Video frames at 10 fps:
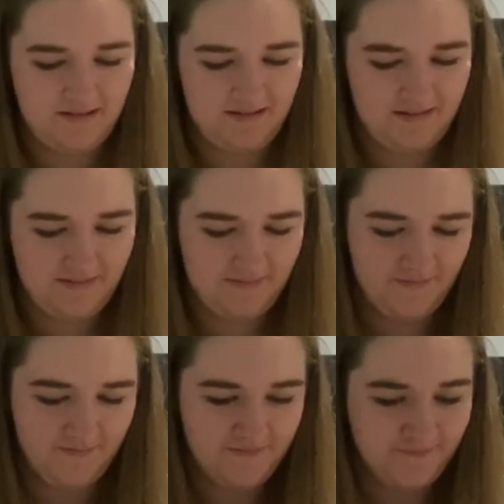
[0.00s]

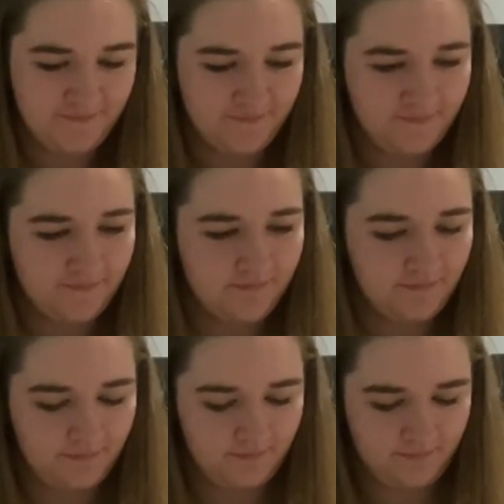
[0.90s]

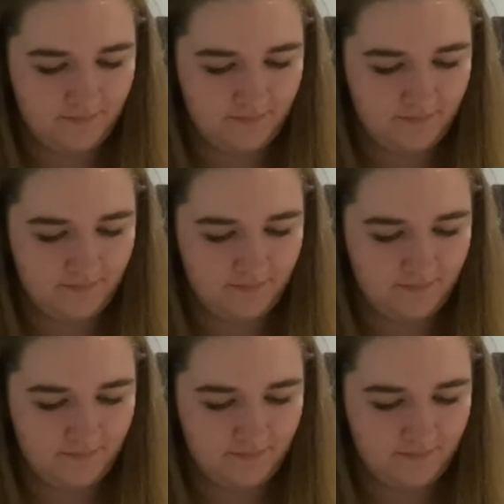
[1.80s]
(no one is talking)